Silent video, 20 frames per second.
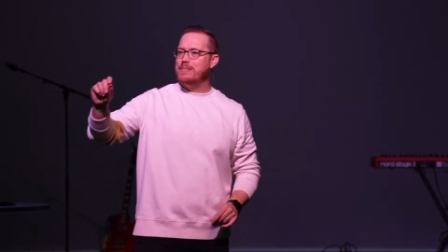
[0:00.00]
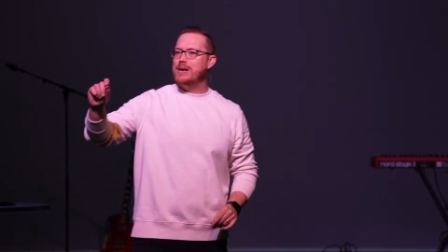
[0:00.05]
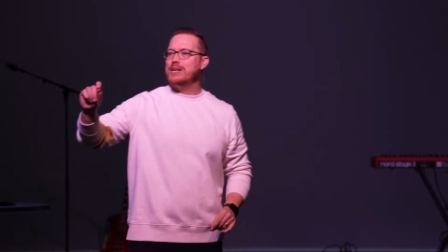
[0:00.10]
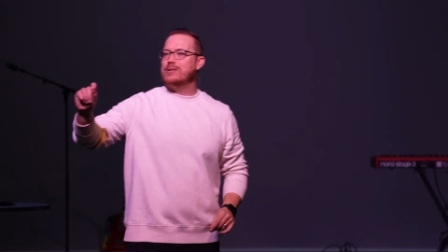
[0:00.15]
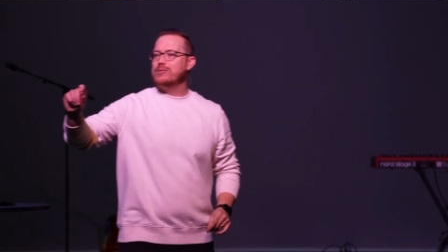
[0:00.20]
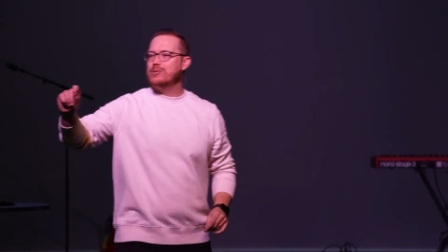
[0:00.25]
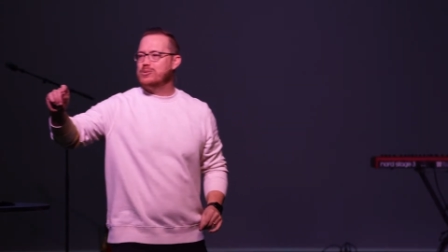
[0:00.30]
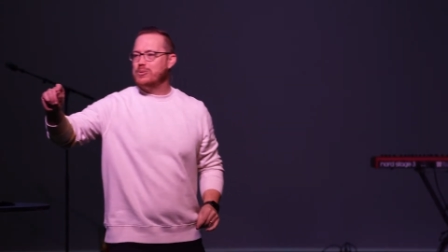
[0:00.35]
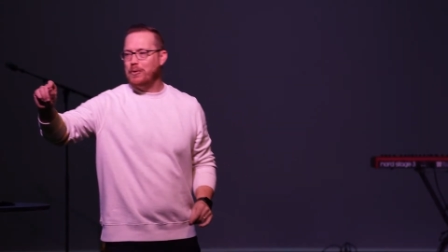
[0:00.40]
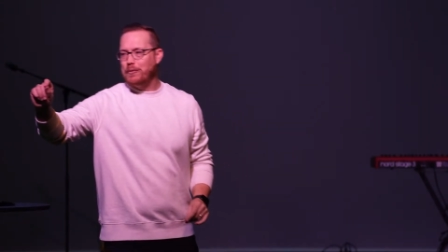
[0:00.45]
to
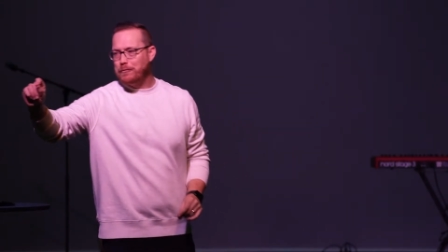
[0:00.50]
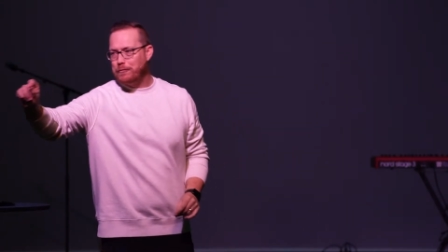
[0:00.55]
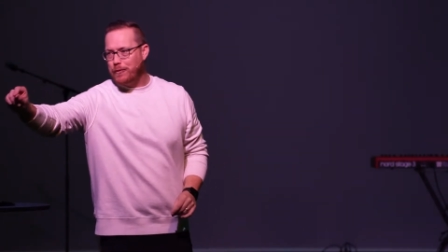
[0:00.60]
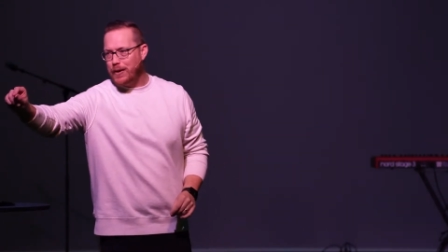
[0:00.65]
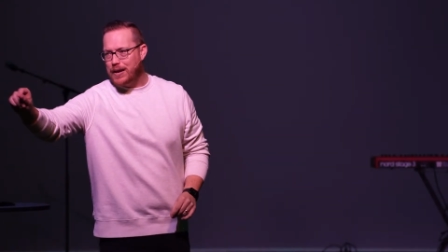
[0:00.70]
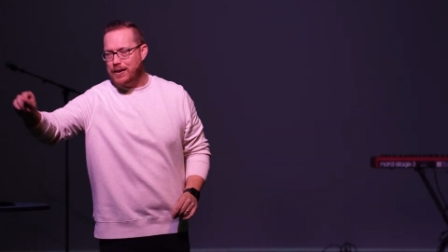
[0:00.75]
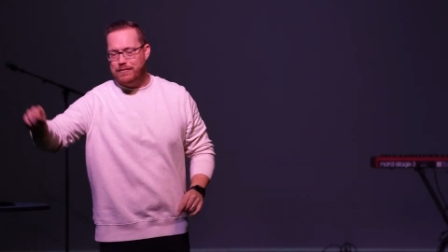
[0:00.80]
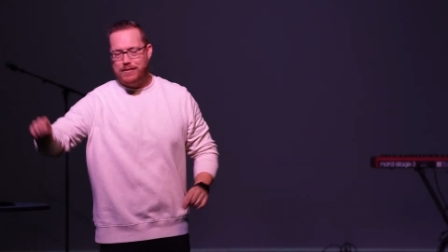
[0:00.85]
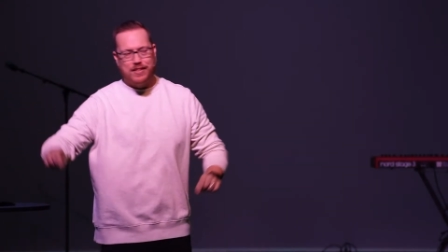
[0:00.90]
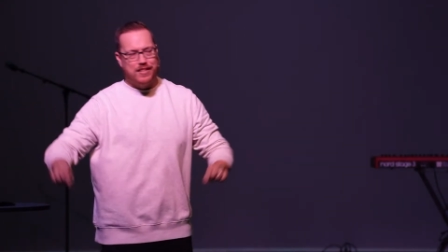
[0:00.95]
make you so
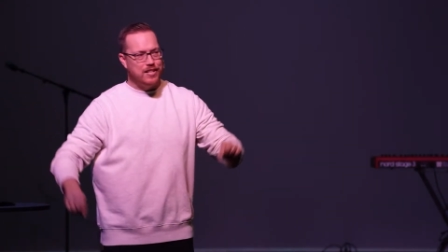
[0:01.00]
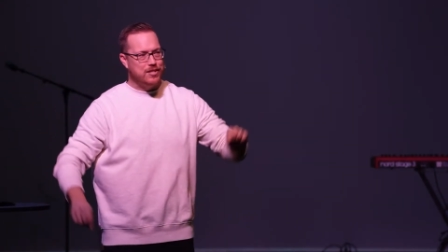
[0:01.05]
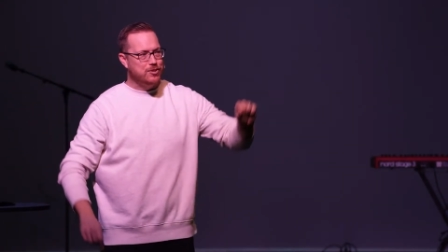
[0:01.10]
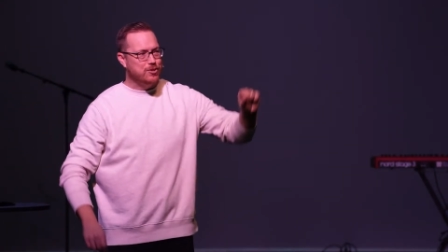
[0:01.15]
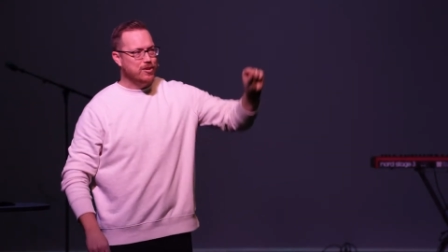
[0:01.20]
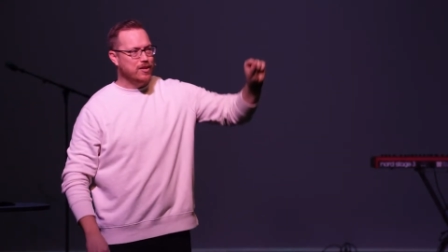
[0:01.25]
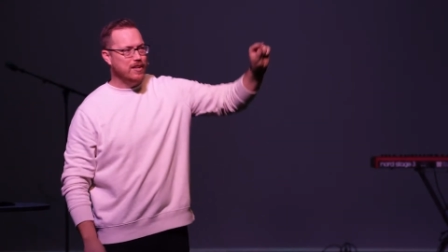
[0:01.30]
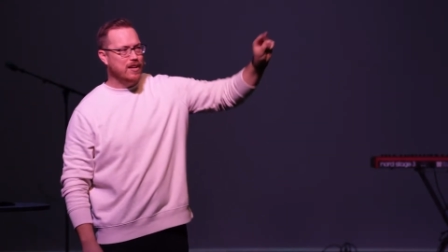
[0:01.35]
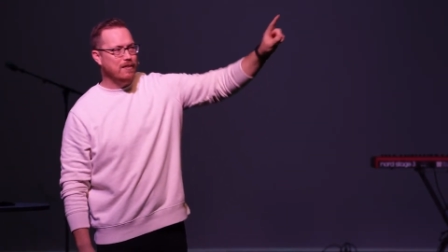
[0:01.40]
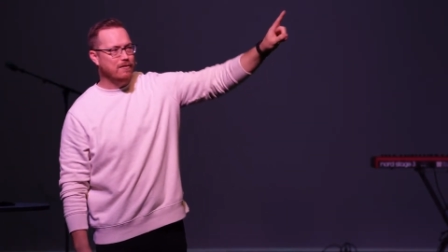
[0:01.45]
afraid of it
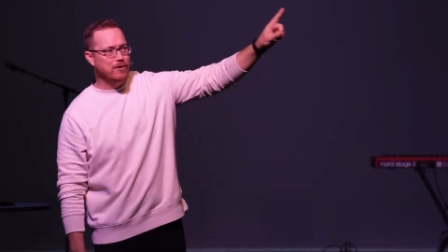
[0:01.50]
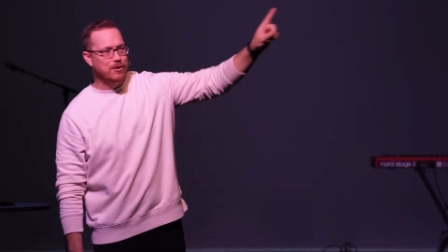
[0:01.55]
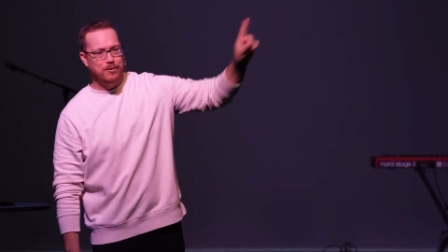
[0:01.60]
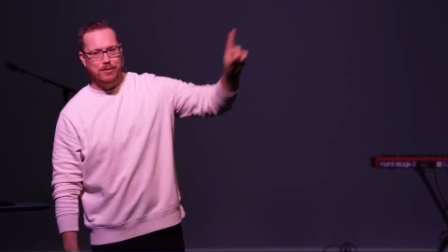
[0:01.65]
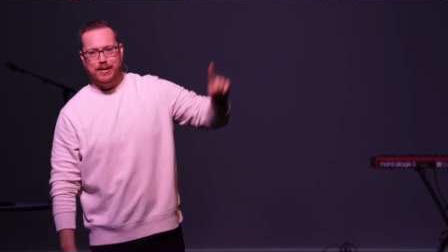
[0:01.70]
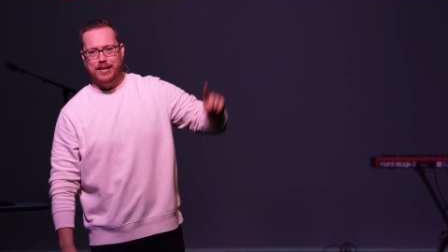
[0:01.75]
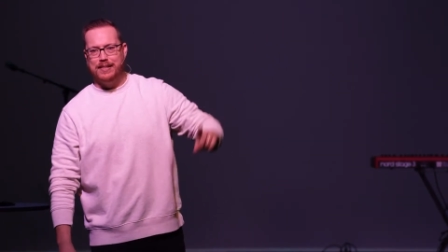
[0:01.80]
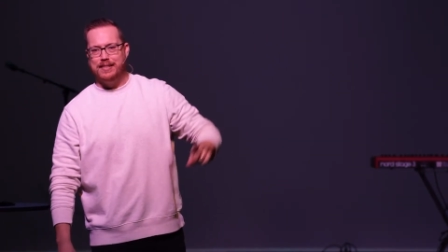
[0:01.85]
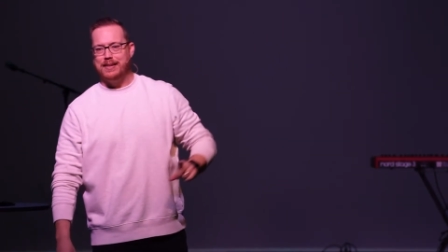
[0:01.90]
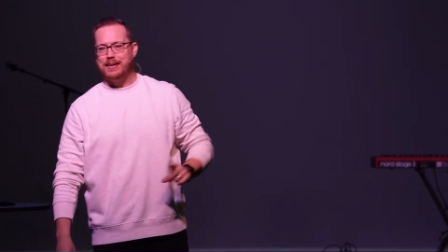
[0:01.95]
that you could never
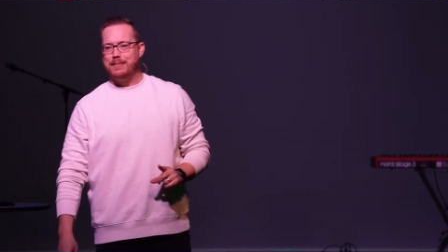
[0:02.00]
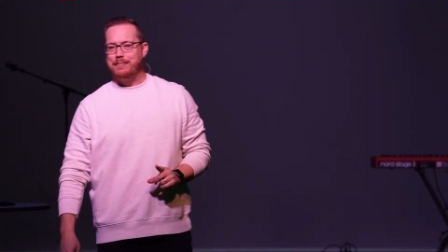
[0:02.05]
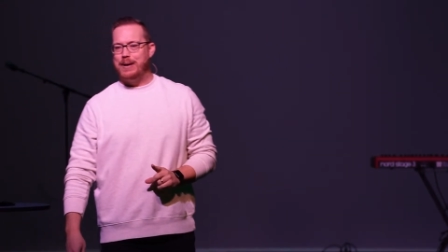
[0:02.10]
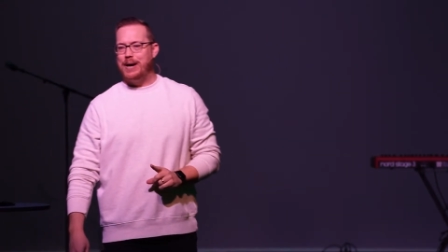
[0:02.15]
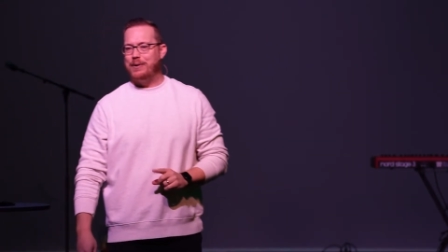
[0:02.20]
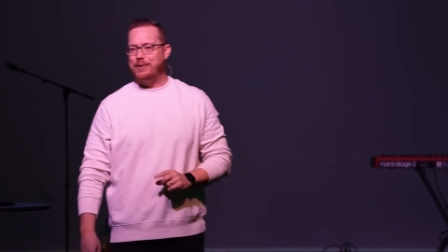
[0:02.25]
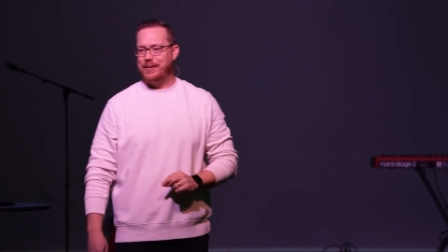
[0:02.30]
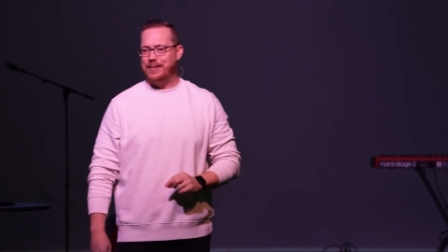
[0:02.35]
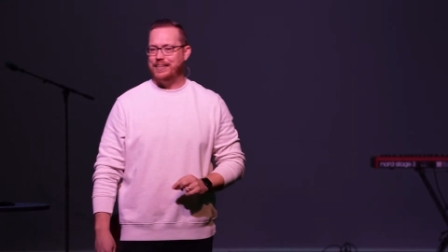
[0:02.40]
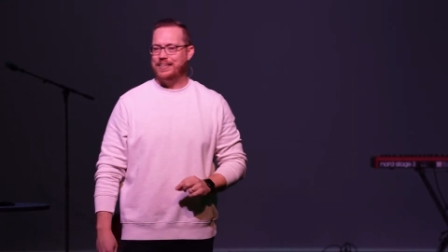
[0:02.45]
do anything
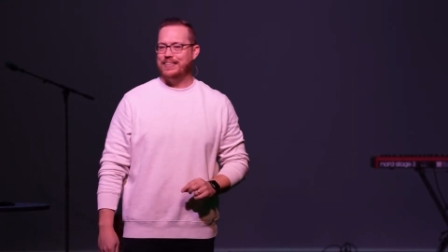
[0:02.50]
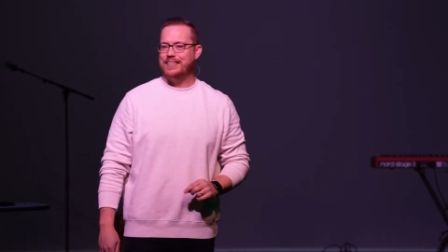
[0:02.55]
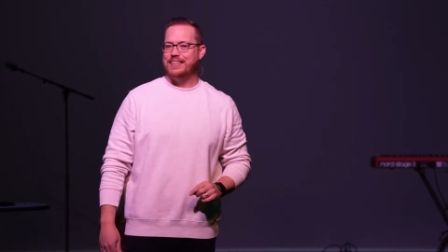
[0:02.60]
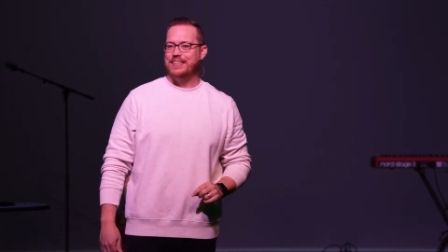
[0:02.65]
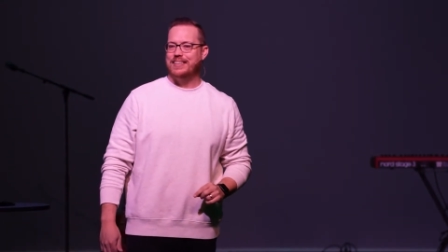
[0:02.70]
about it.